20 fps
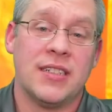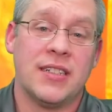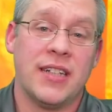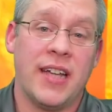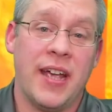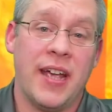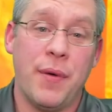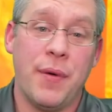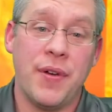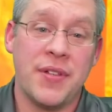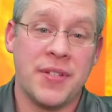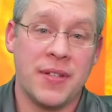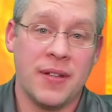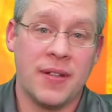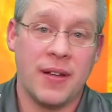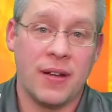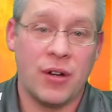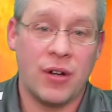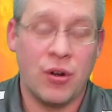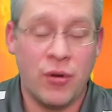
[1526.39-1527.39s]
It was
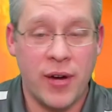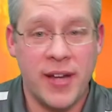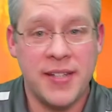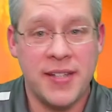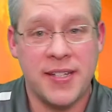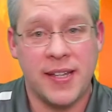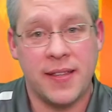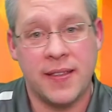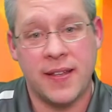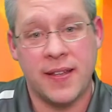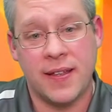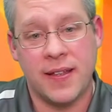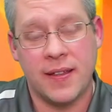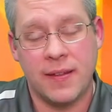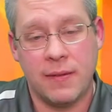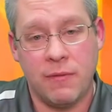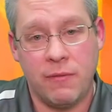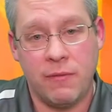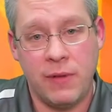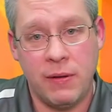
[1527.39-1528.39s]
crazy.
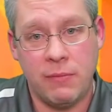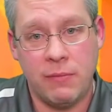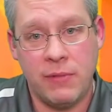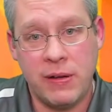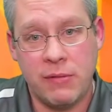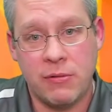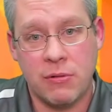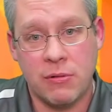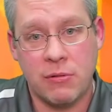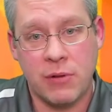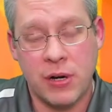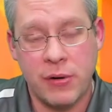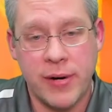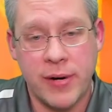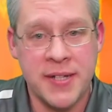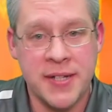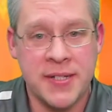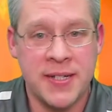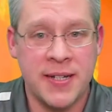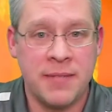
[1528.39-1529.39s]
We were
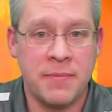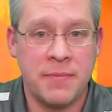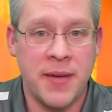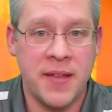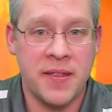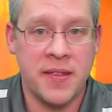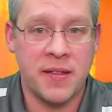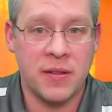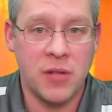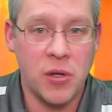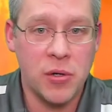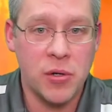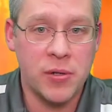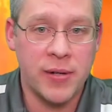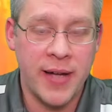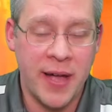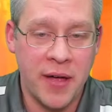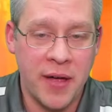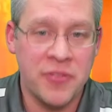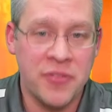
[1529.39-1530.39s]
requested by the local
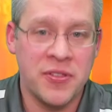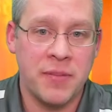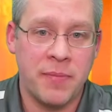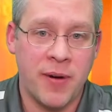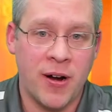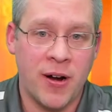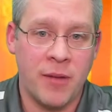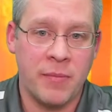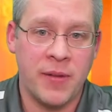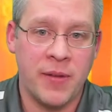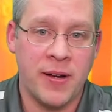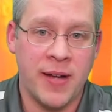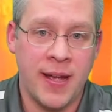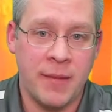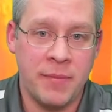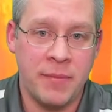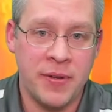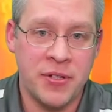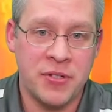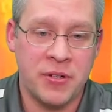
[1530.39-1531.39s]
health department at
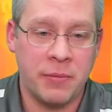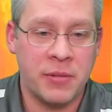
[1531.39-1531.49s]
Bizstream,